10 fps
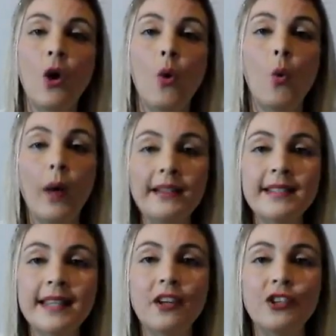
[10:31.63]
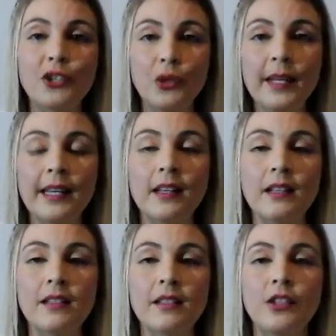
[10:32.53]
Once they are doing
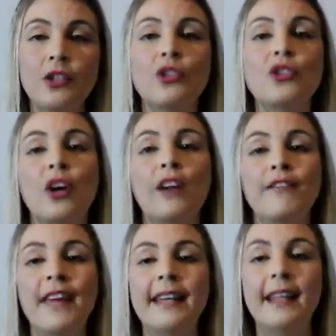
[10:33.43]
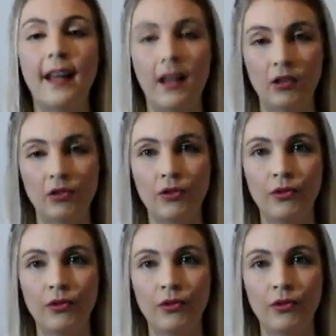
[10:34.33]
it, you start fading out.